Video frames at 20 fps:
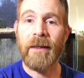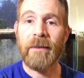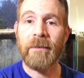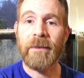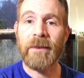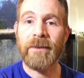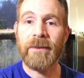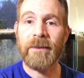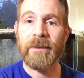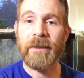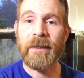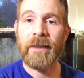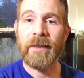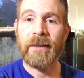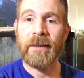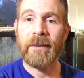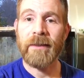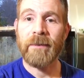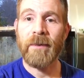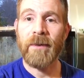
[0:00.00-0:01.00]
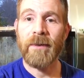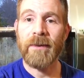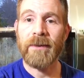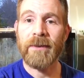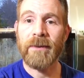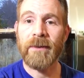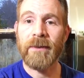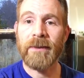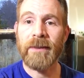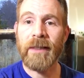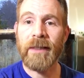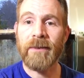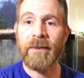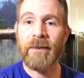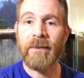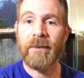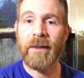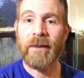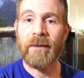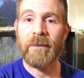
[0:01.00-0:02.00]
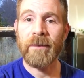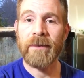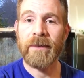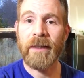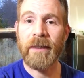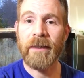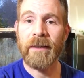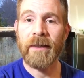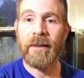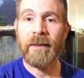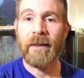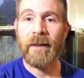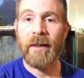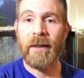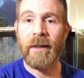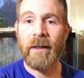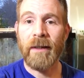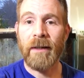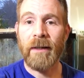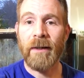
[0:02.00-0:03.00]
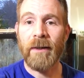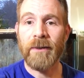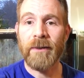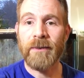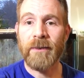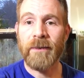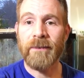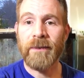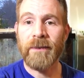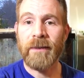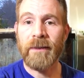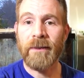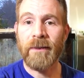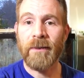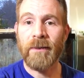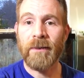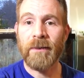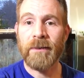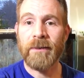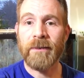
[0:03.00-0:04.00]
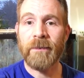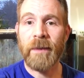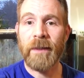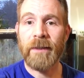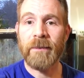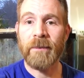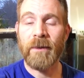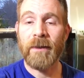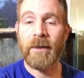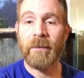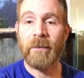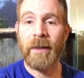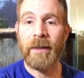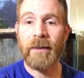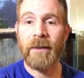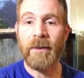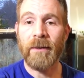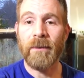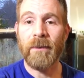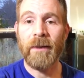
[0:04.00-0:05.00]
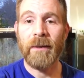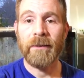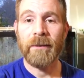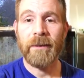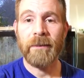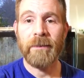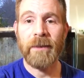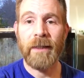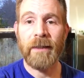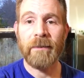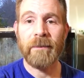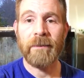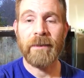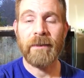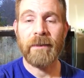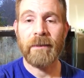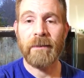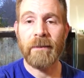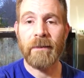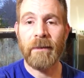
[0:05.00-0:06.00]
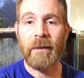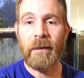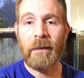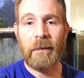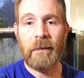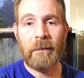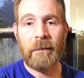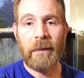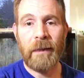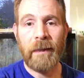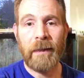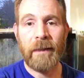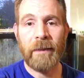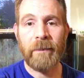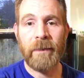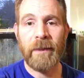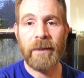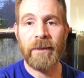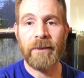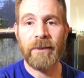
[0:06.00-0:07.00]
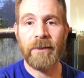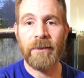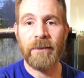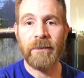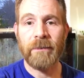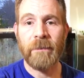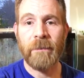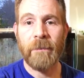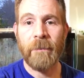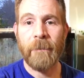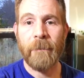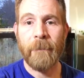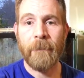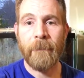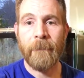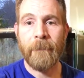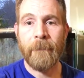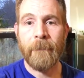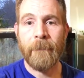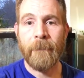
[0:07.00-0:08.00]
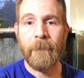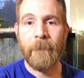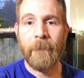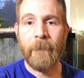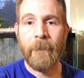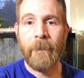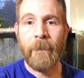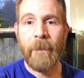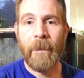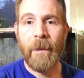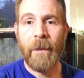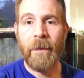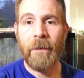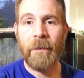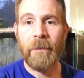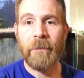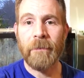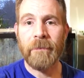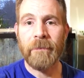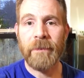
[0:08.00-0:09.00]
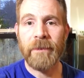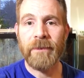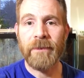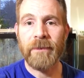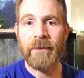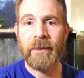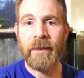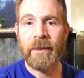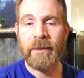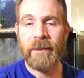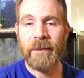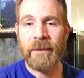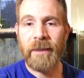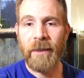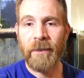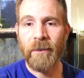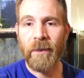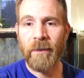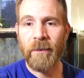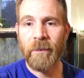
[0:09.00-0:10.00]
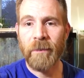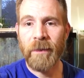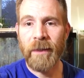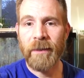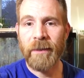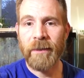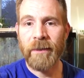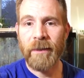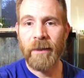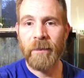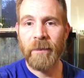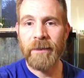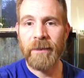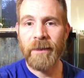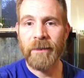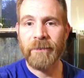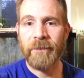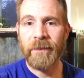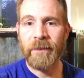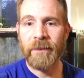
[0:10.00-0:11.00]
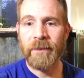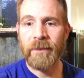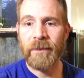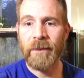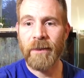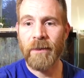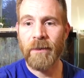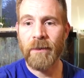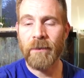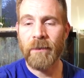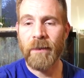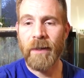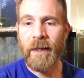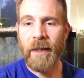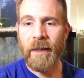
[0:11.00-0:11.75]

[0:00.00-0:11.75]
Mr. Snake says, the Pocosaurus, I agree 100%, and also, have you seen the horrors of PetSmart and Petco? Well, sometimes that can be an issue. Um, Mr. Snake says, how do I reply to the comments? I feel slow.